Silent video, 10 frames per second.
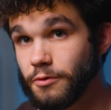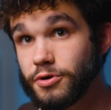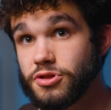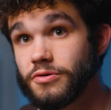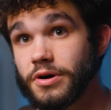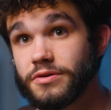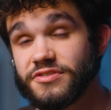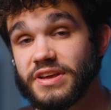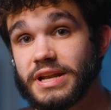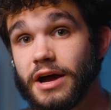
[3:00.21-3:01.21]
I want you to
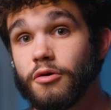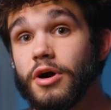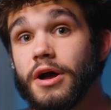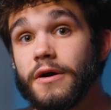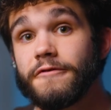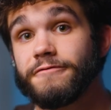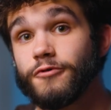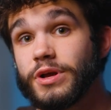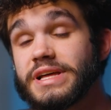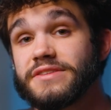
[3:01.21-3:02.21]
understand how
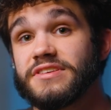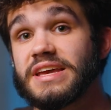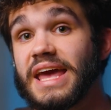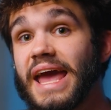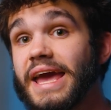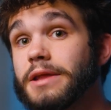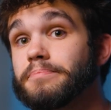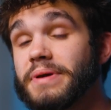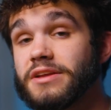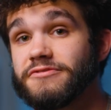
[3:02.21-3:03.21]
freelancing
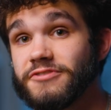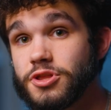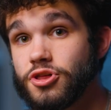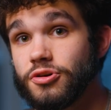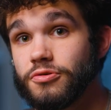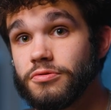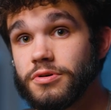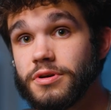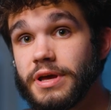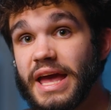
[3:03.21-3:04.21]
can benefit you
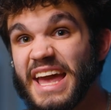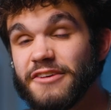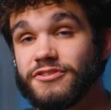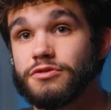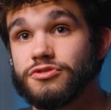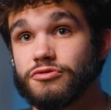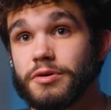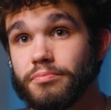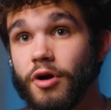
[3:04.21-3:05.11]
if you do it